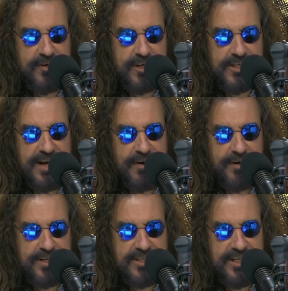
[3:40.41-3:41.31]
rush hour
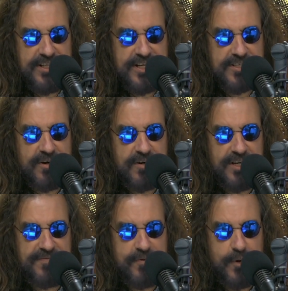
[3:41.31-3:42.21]
in a city that is
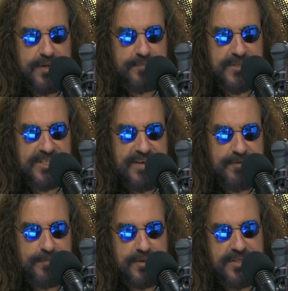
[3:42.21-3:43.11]
currently
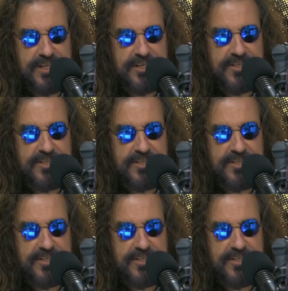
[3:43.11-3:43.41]
47%